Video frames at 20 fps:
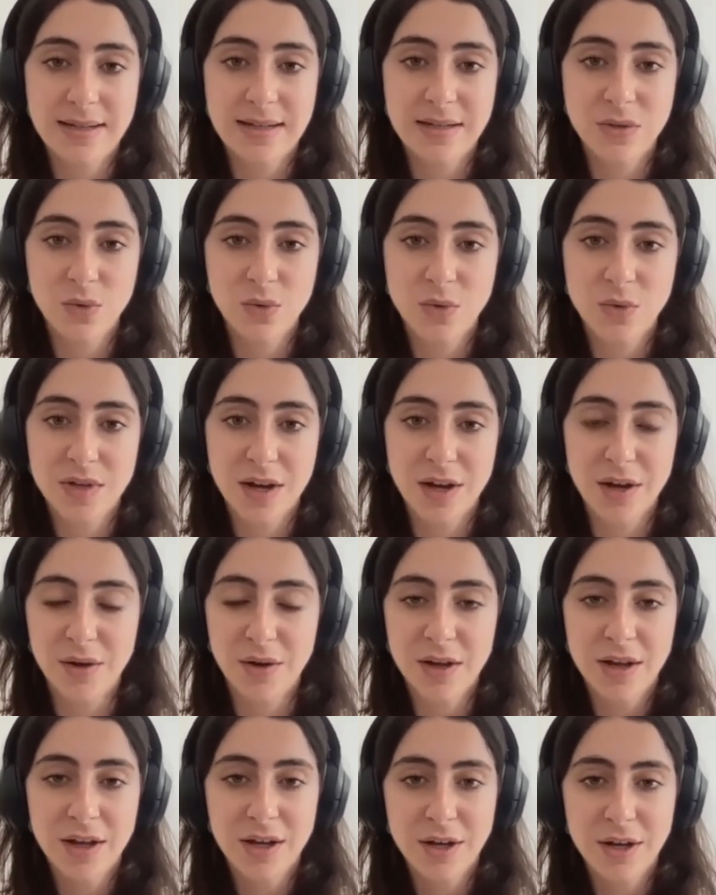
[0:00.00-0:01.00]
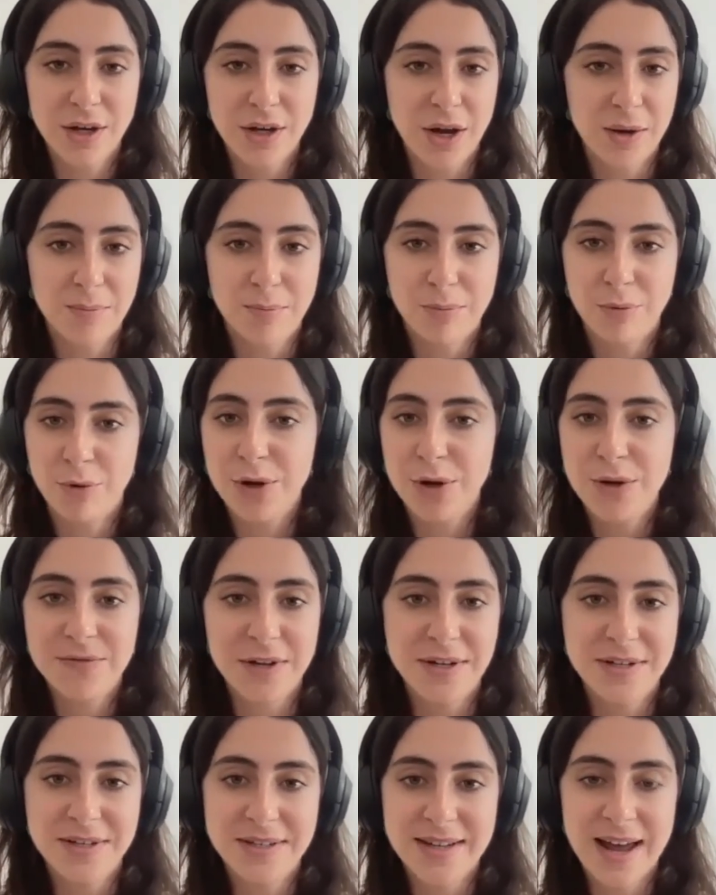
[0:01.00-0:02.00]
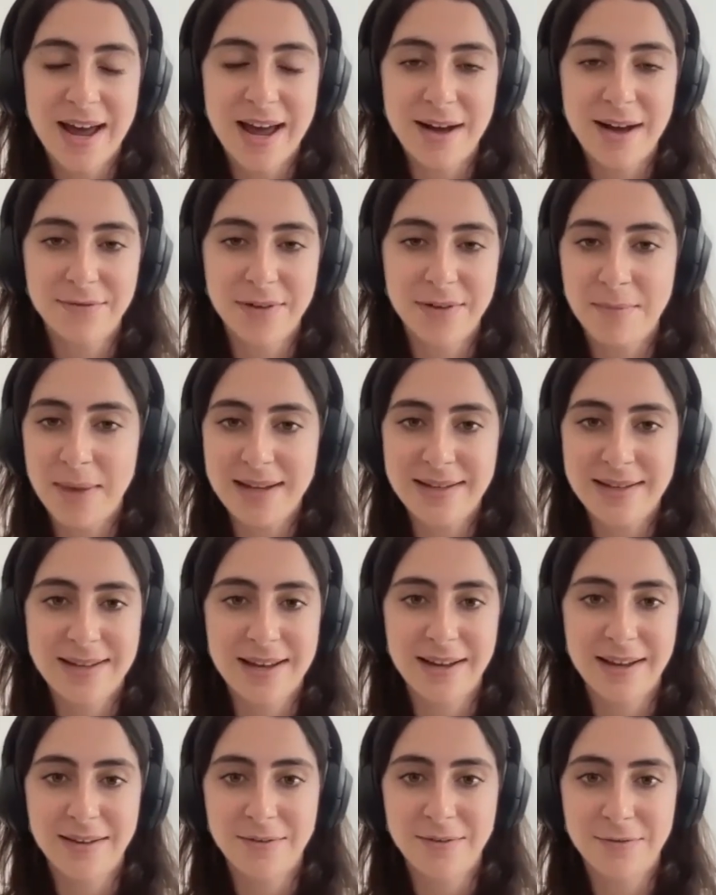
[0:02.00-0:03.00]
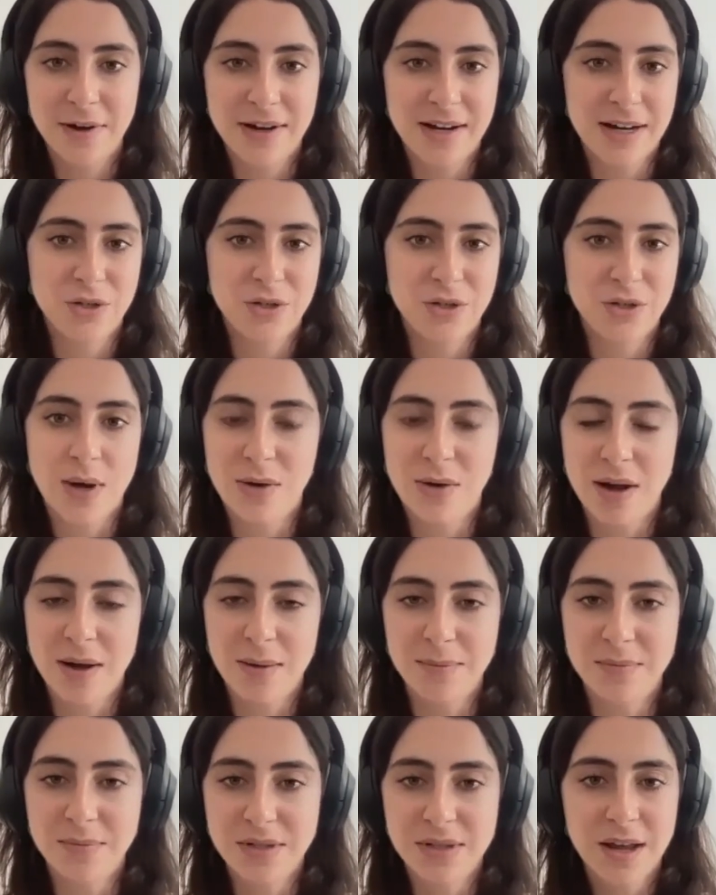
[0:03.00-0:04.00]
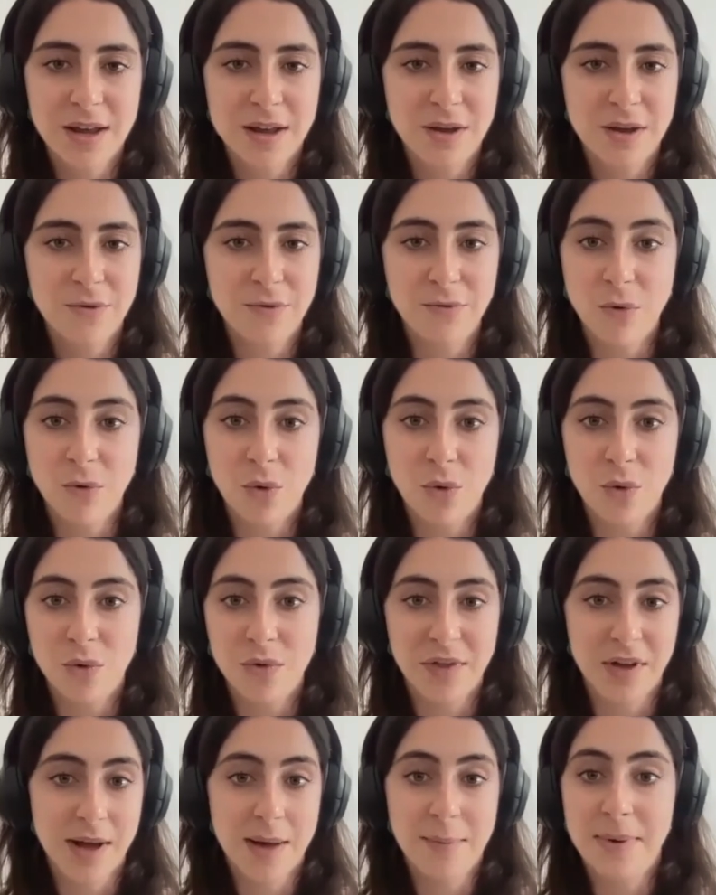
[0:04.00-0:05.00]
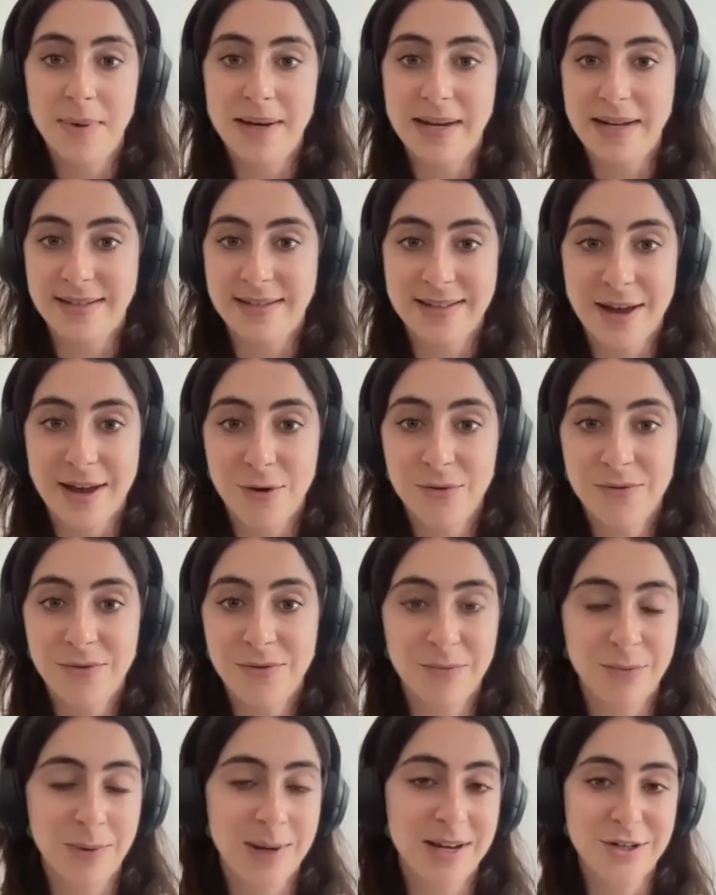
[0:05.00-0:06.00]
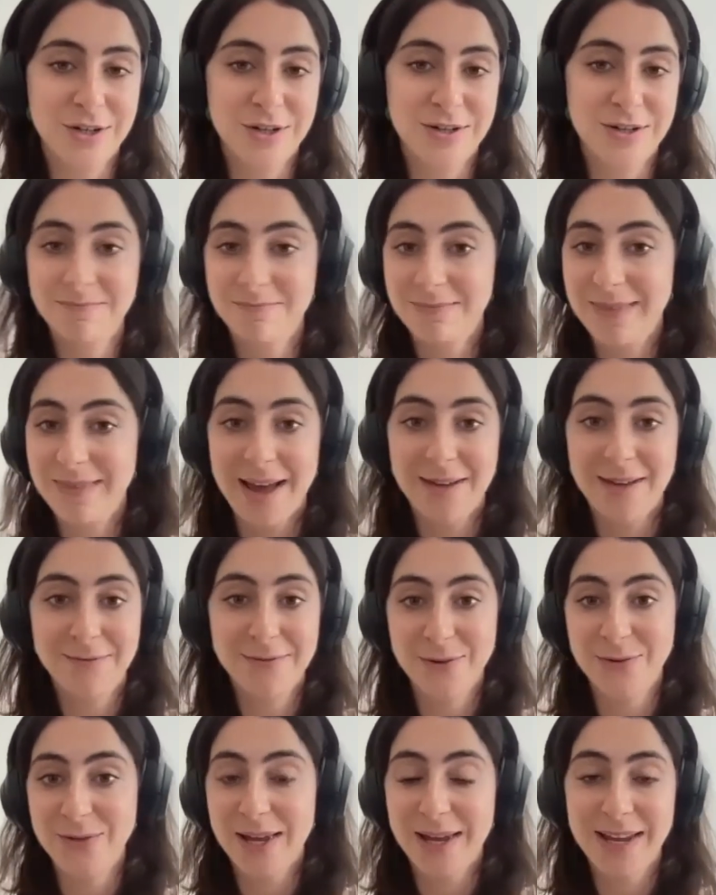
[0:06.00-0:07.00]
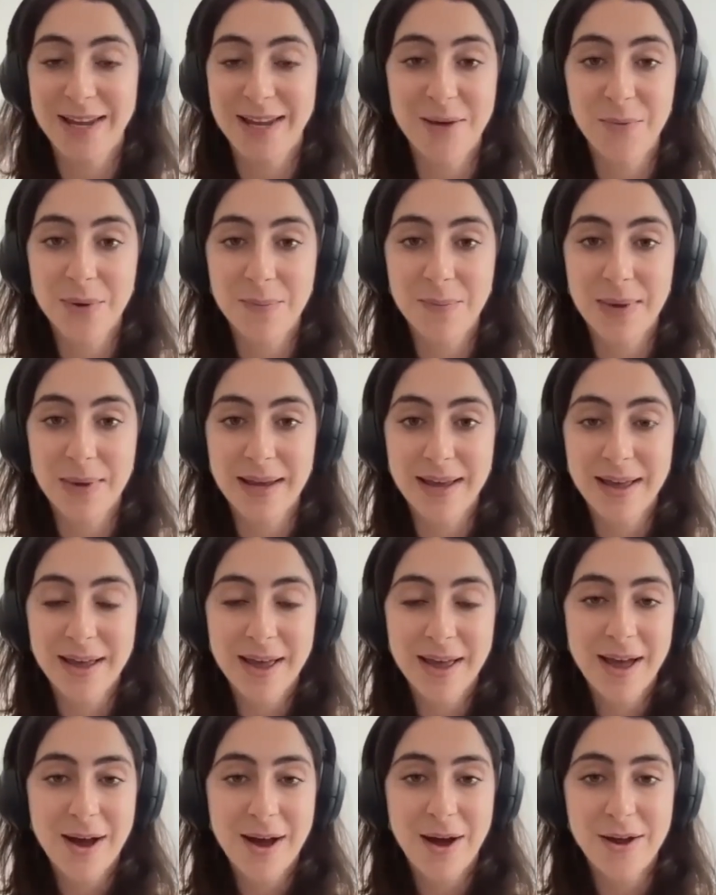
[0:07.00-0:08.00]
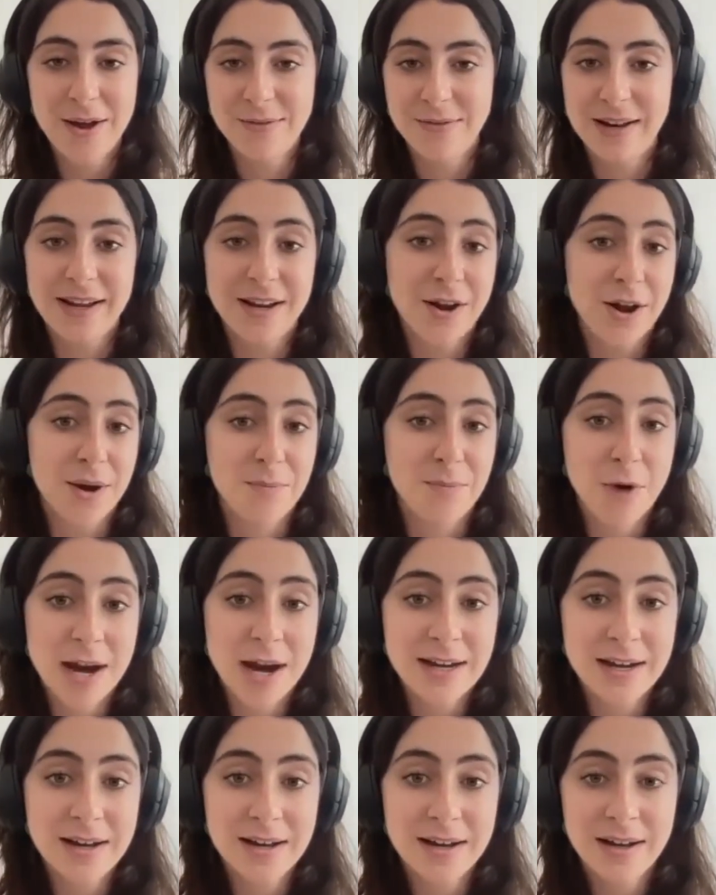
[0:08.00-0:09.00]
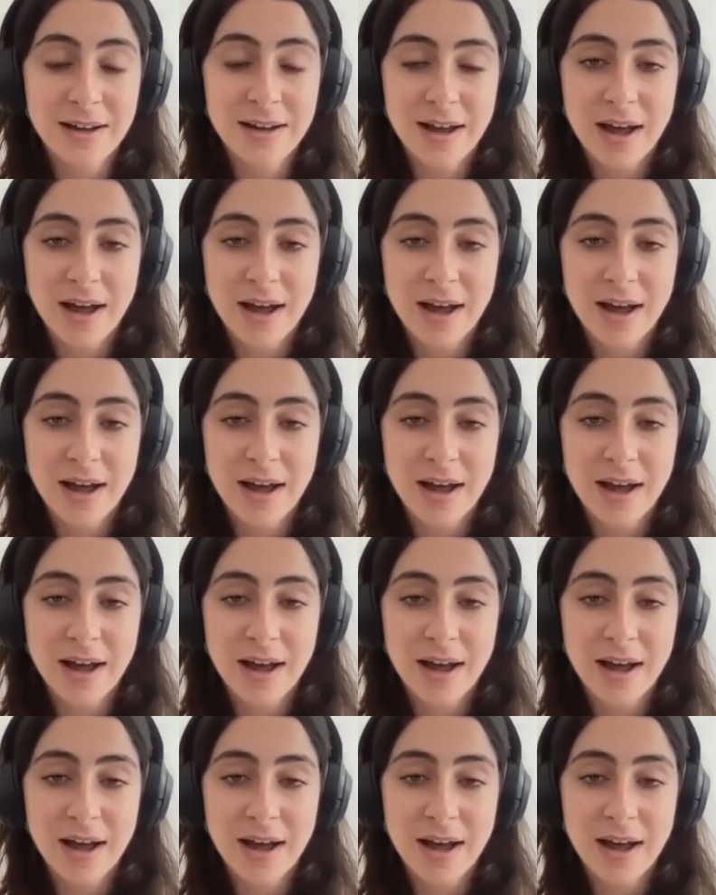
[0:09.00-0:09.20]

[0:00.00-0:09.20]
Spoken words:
It's also proven to have amazing financial outcomes for the company itself, which feels like it would be hopefully a no-brainer.